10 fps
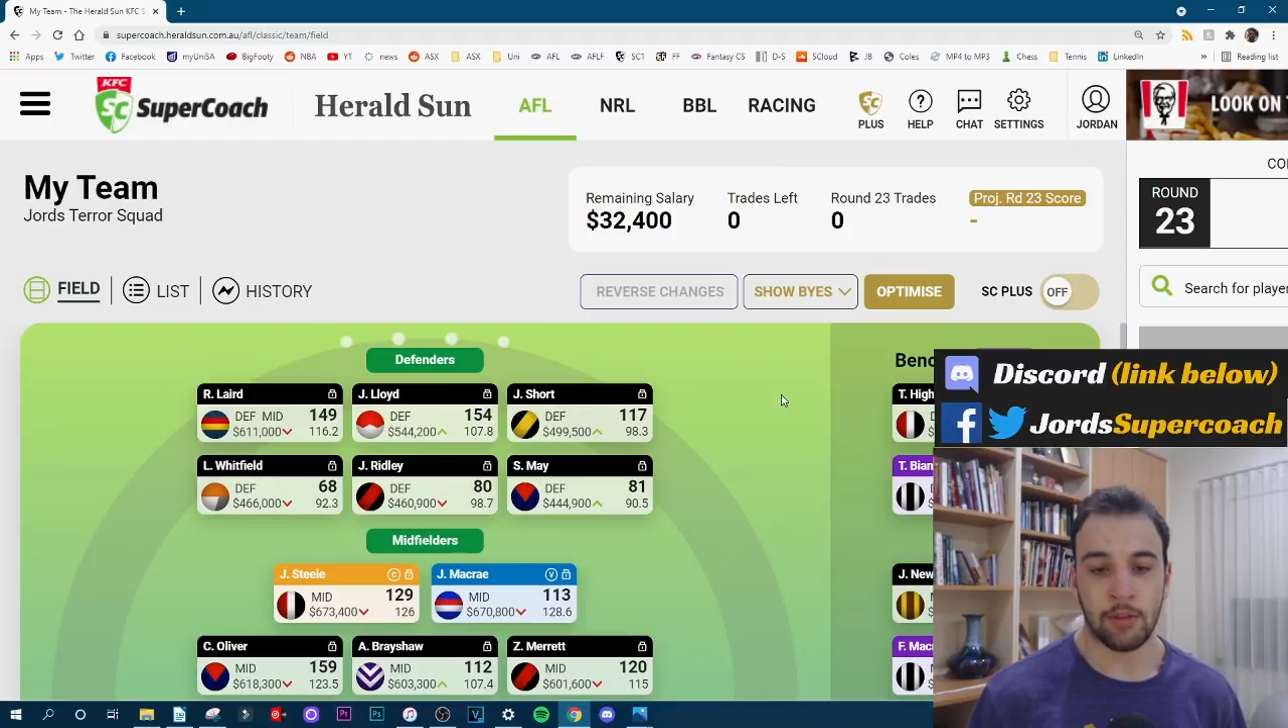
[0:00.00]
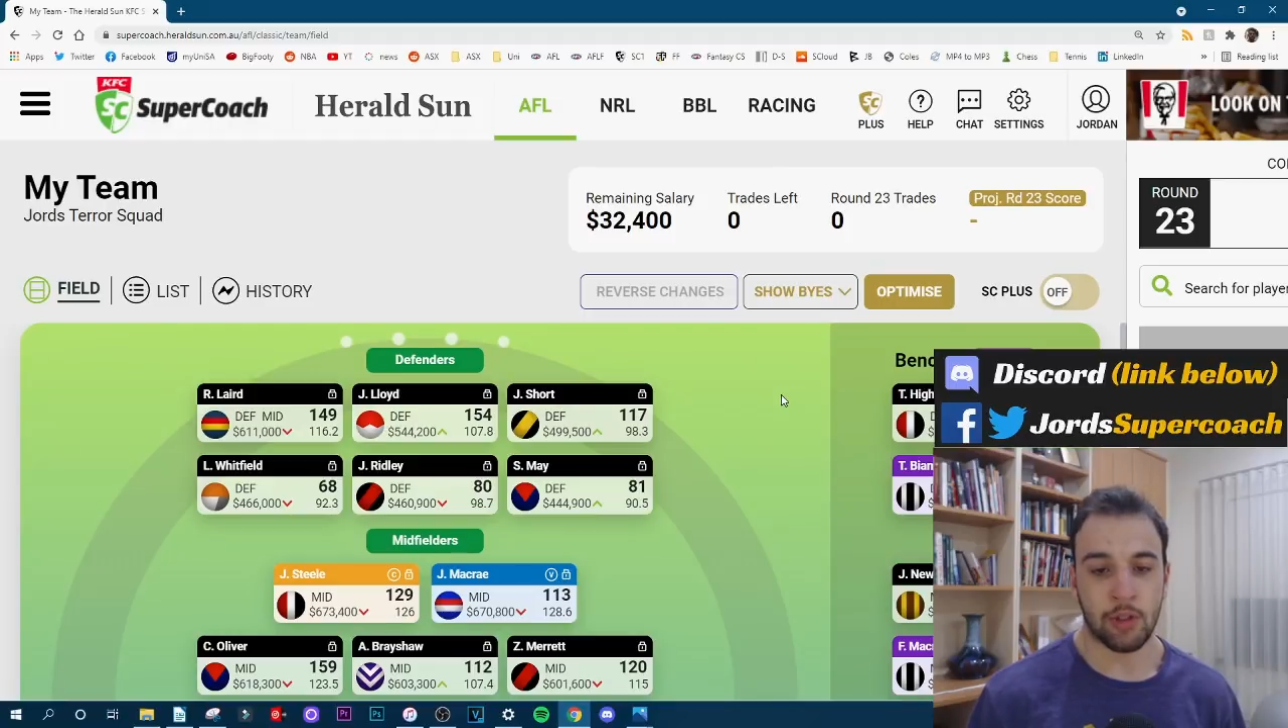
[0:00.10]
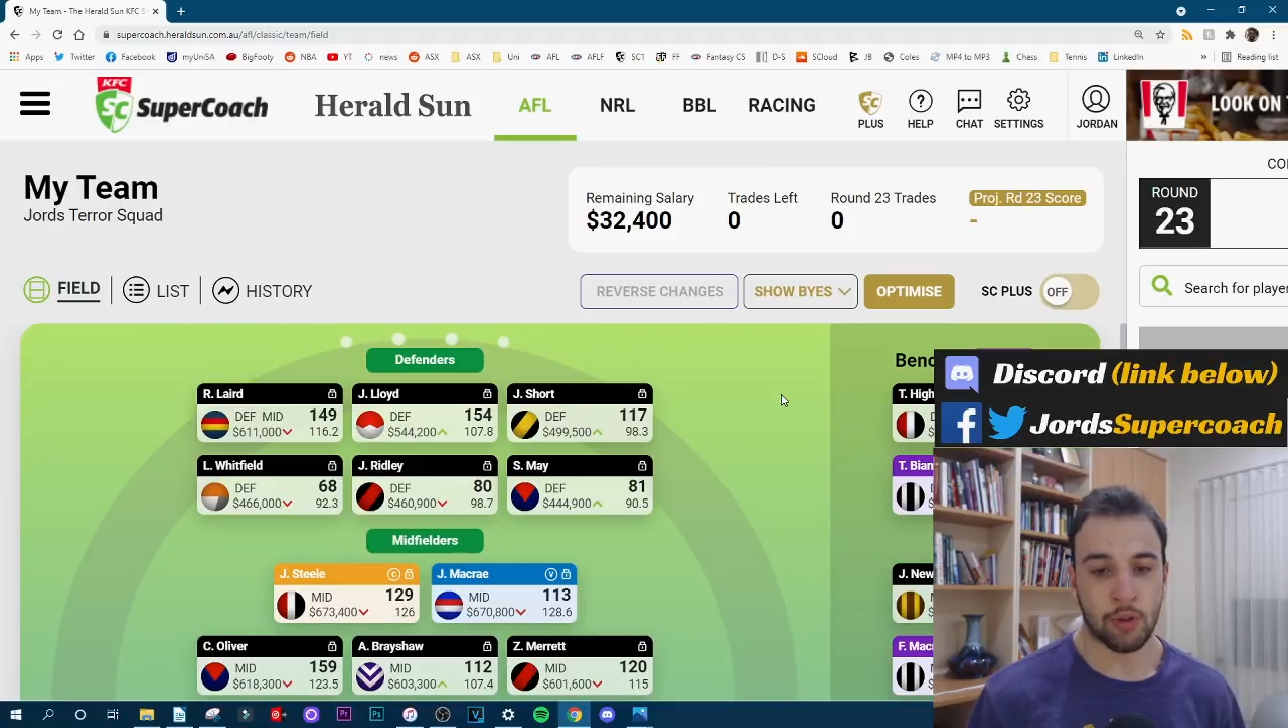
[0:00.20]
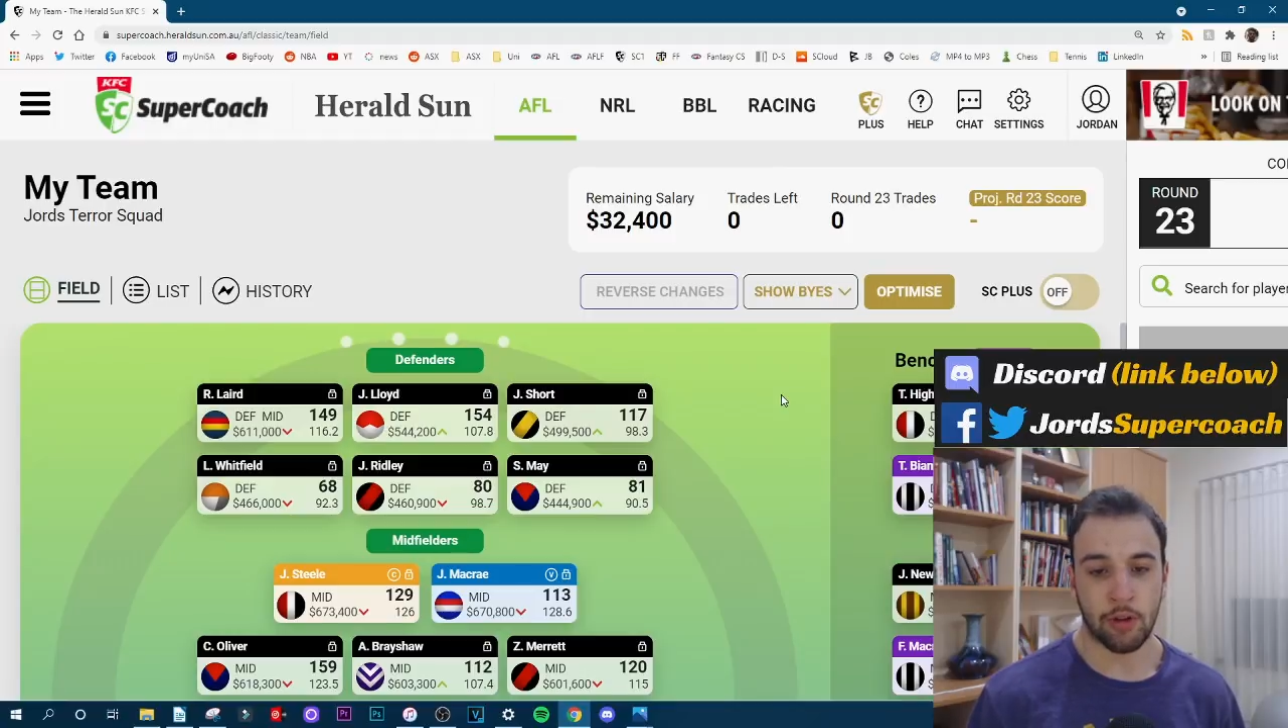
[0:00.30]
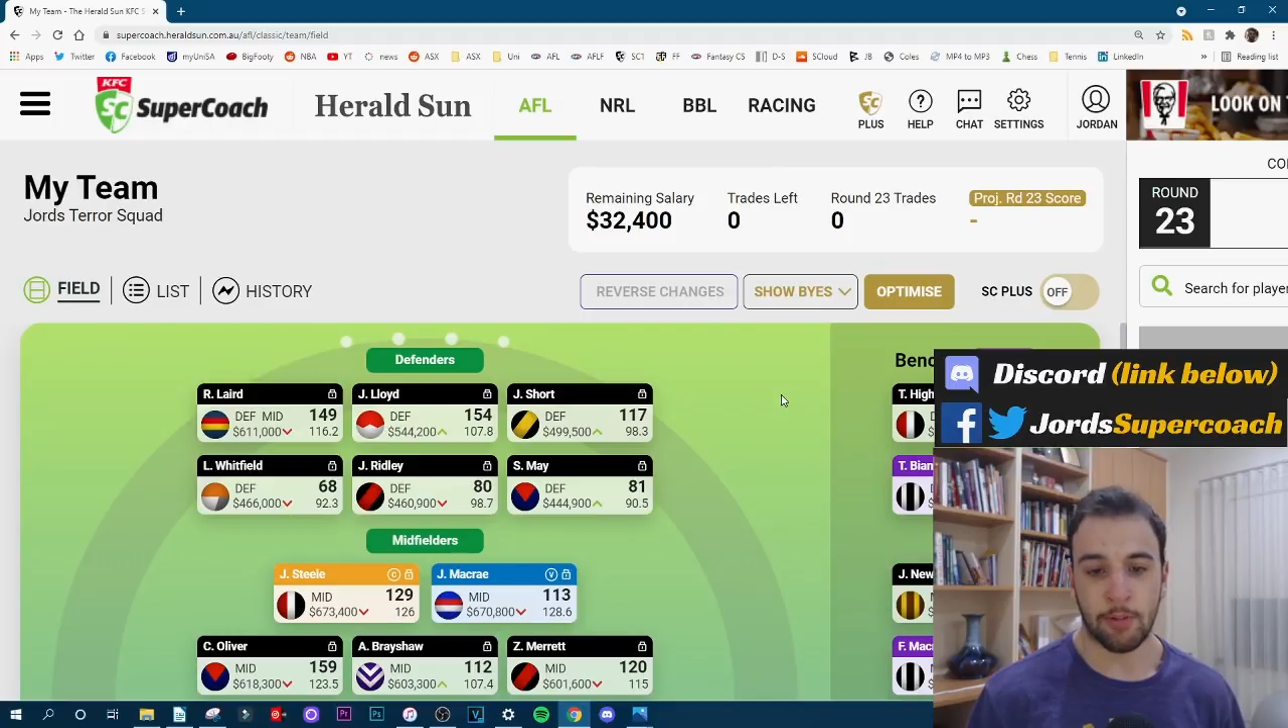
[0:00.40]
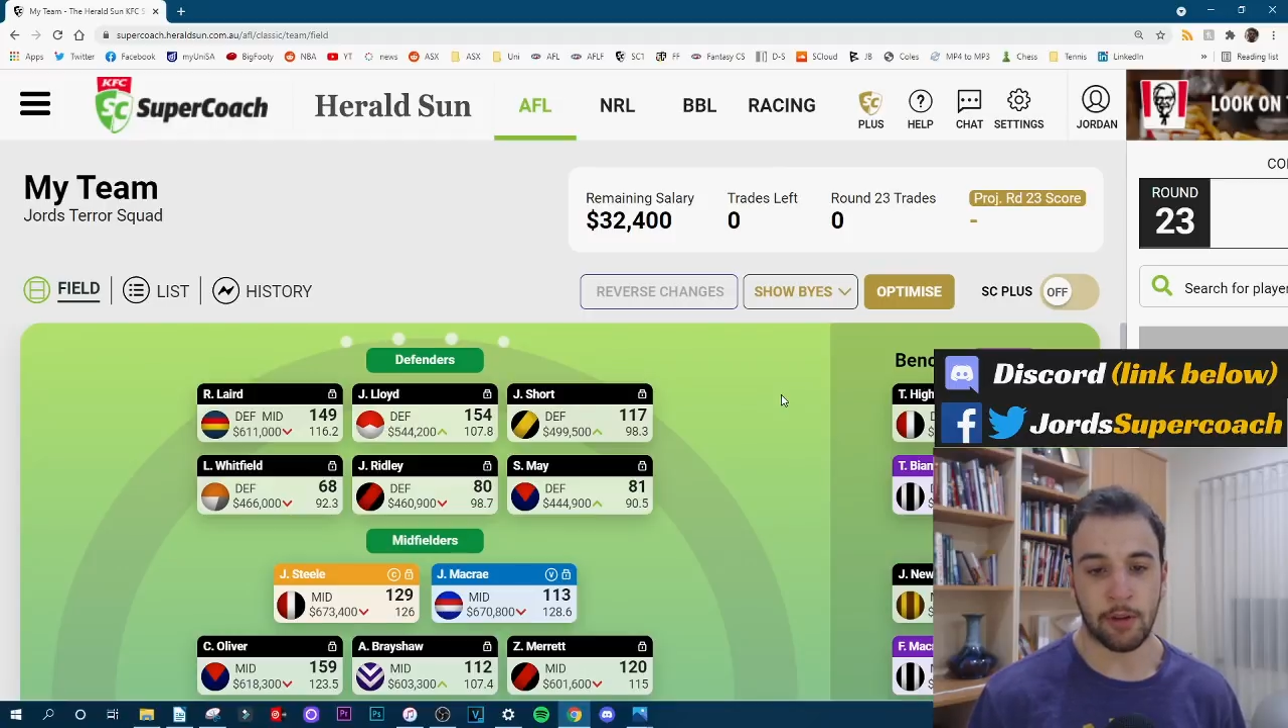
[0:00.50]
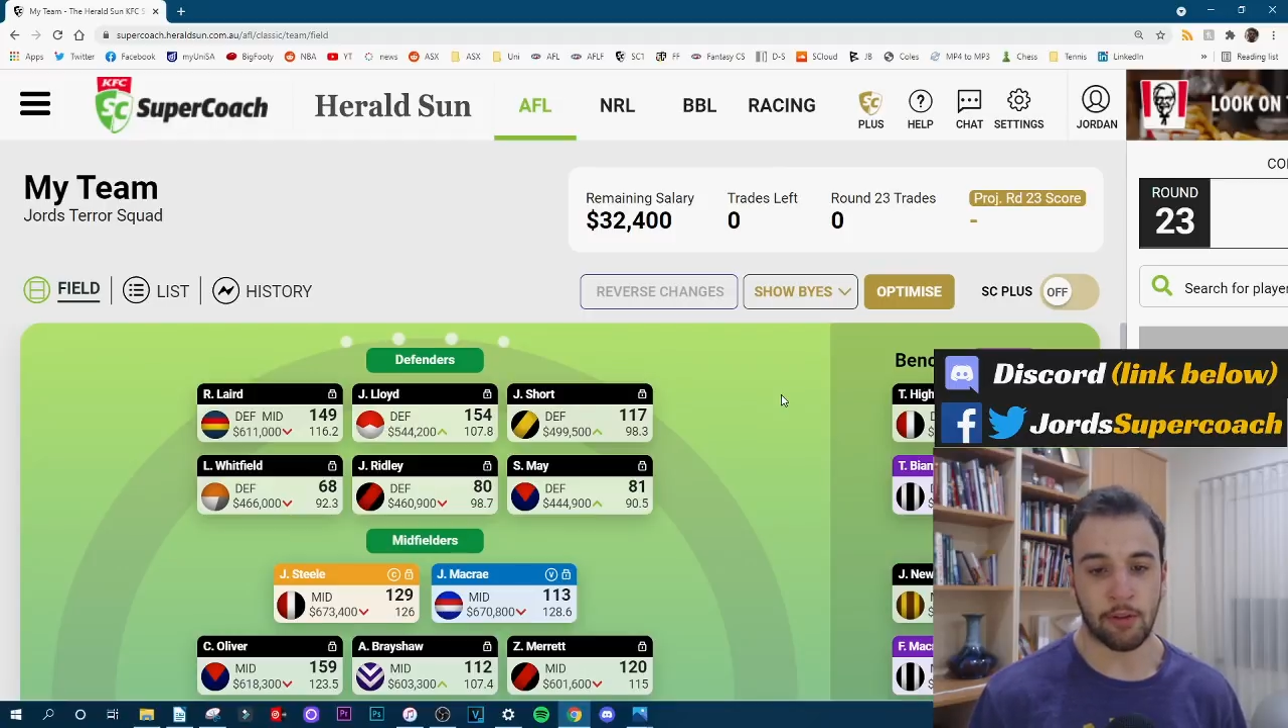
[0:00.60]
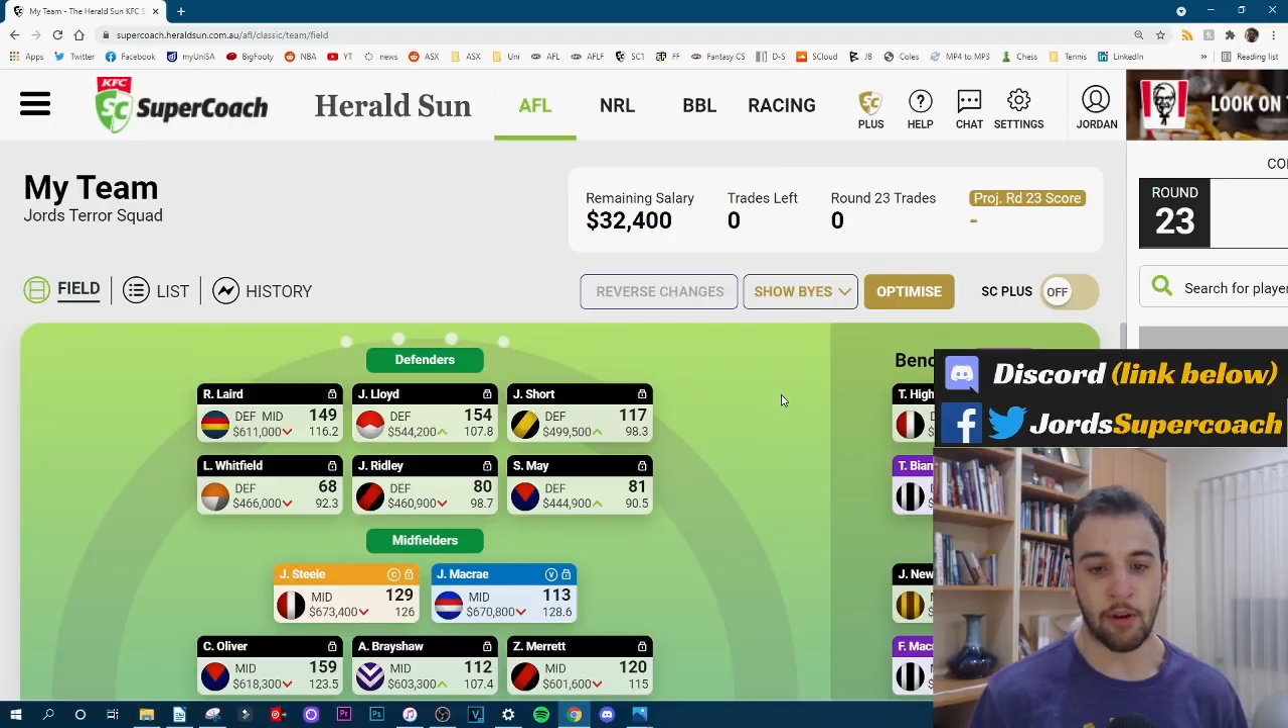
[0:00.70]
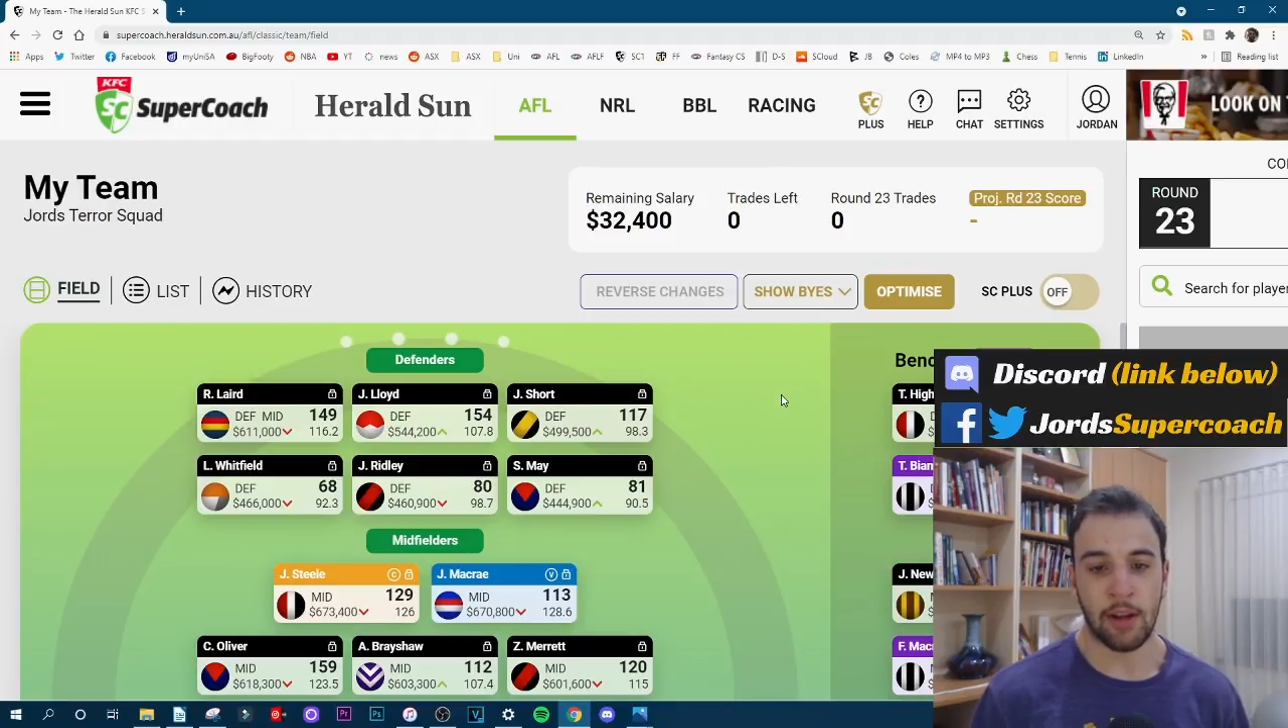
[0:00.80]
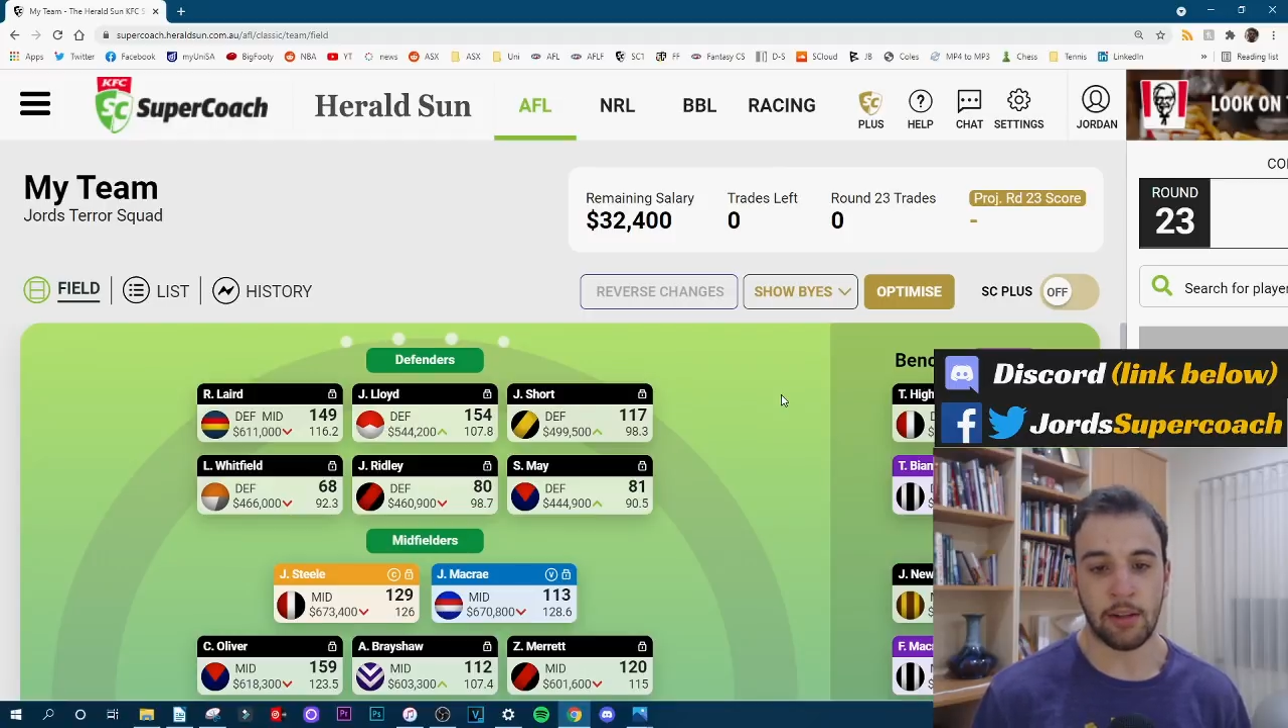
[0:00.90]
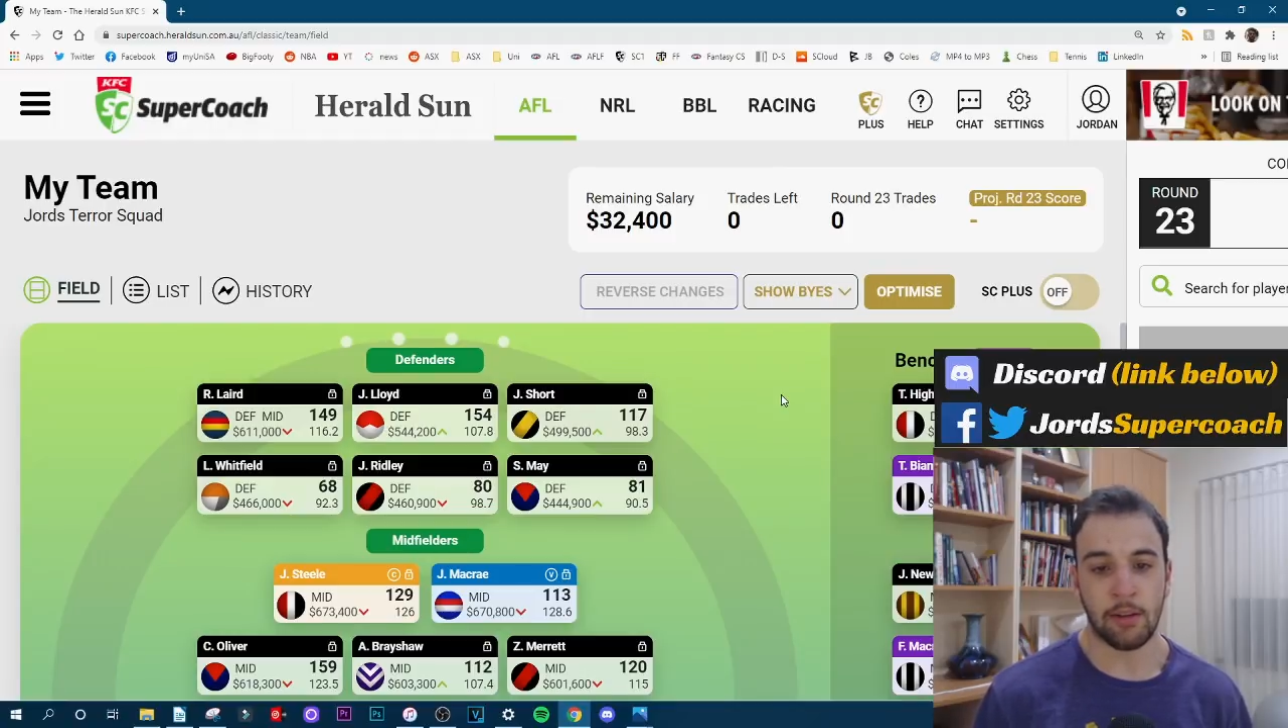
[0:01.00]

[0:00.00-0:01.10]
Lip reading: Short's been great.